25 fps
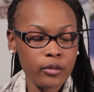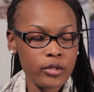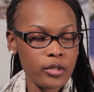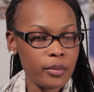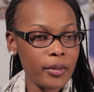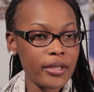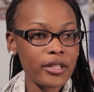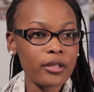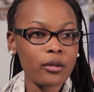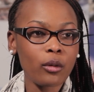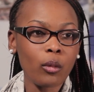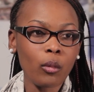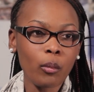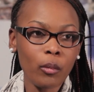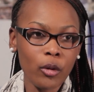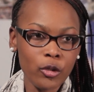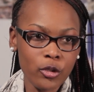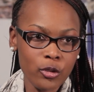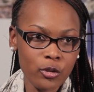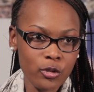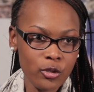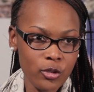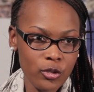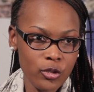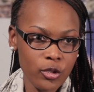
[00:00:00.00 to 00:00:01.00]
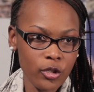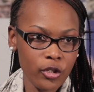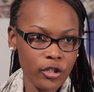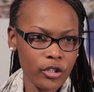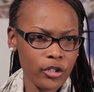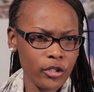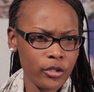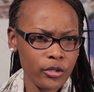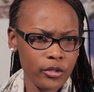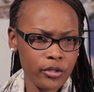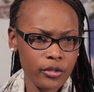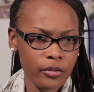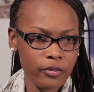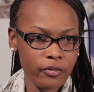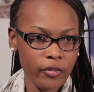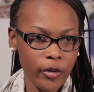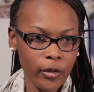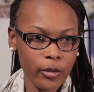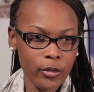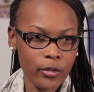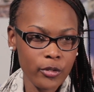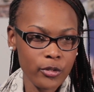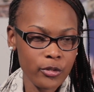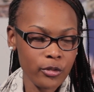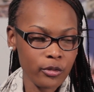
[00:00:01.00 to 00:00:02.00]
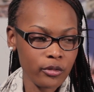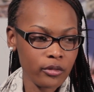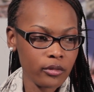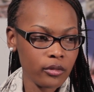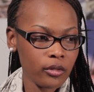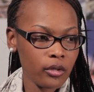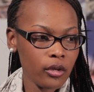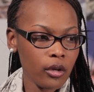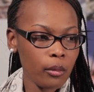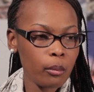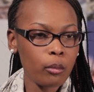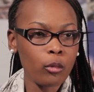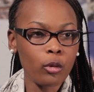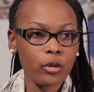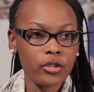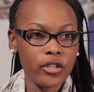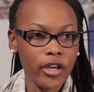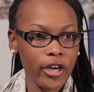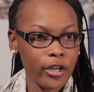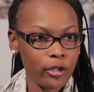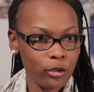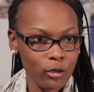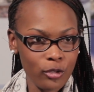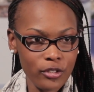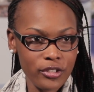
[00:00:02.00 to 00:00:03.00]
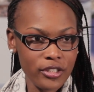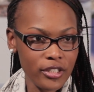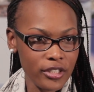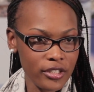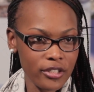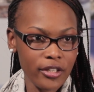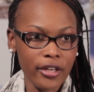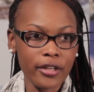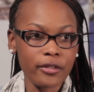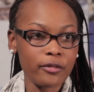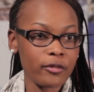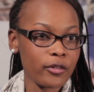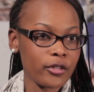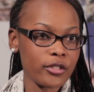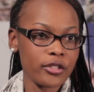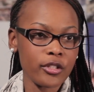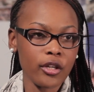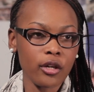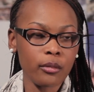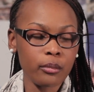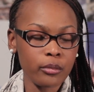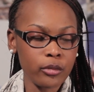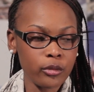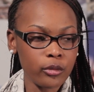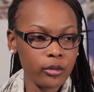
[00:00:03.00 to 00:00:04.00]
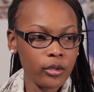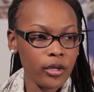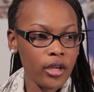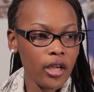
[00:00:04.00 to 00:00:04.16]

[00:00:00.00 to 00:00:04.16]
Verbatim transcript: depending on what modules you took, you could focus on more diagnostic side, for example.